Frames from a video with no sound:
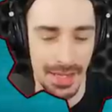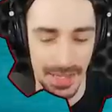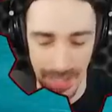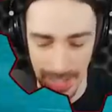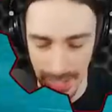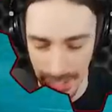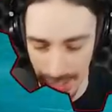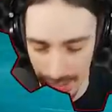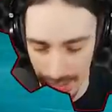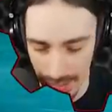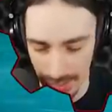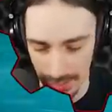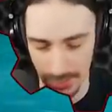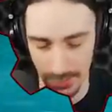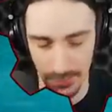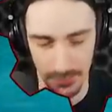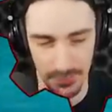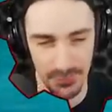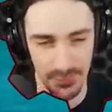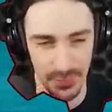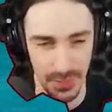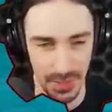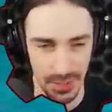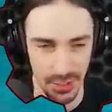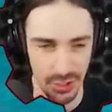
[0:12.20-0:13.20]
hidden
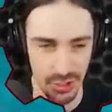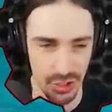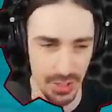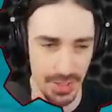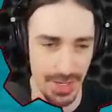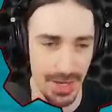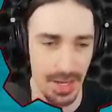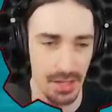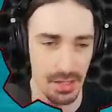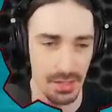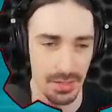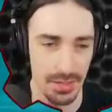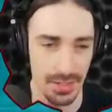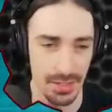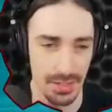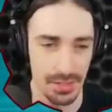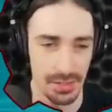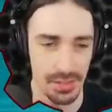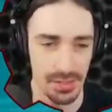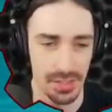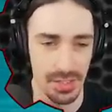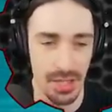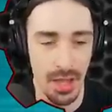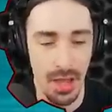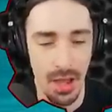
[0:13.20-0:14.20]

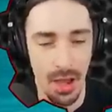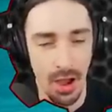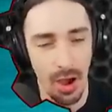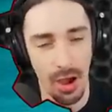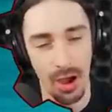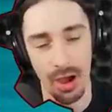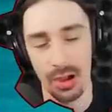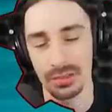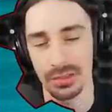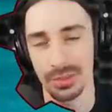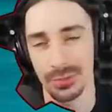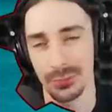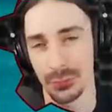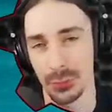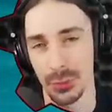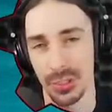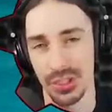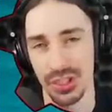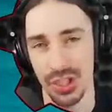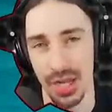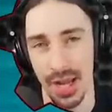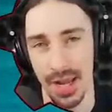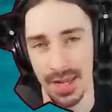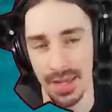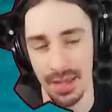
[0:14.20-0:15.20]
functionalities, all of
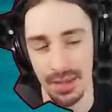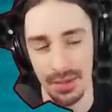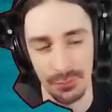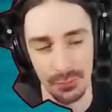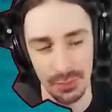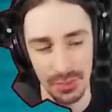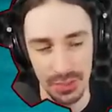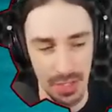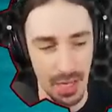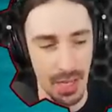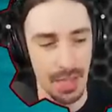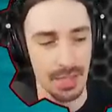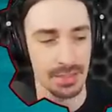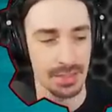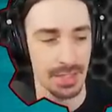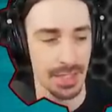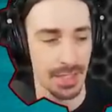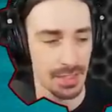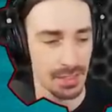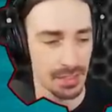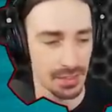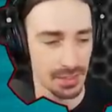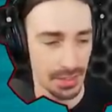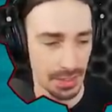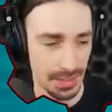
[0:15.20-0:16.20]
which I have not
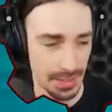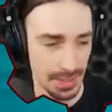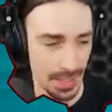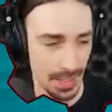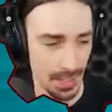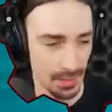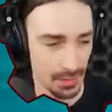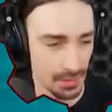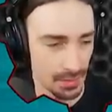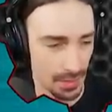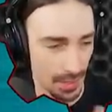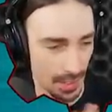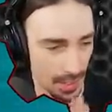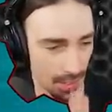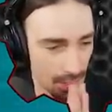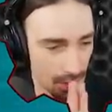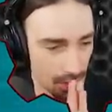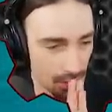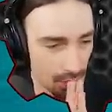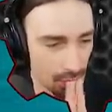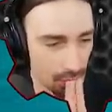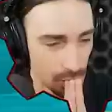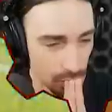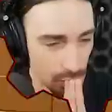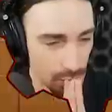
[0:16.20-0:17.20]
tested yet,
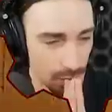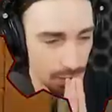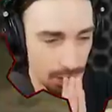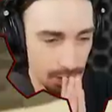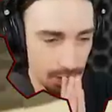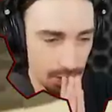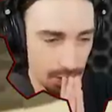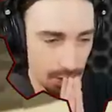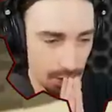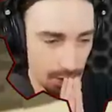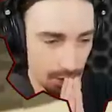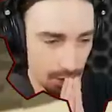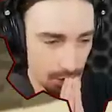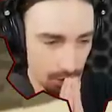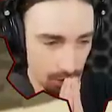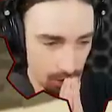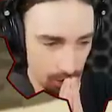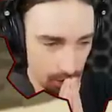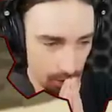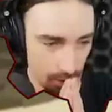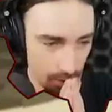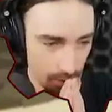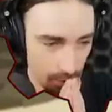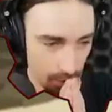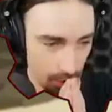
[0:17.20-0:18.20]
and look at the
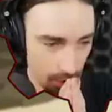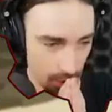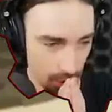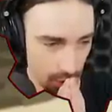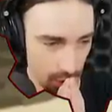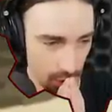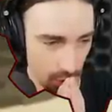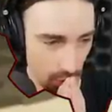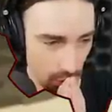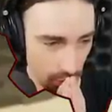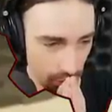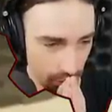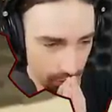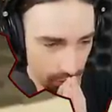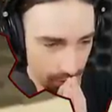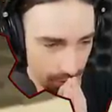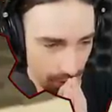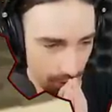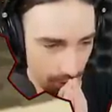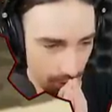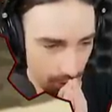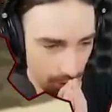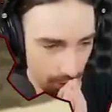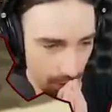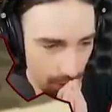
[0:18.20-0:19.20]
controls
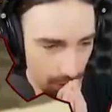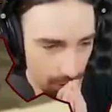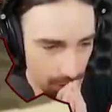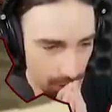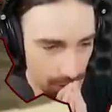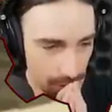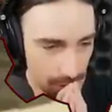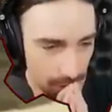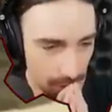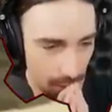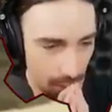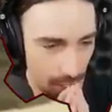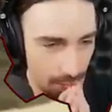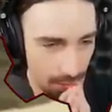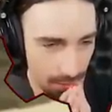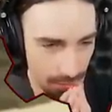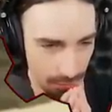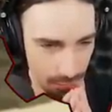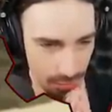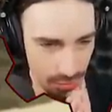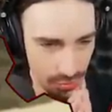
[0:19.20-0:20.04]
down there. That is a lot of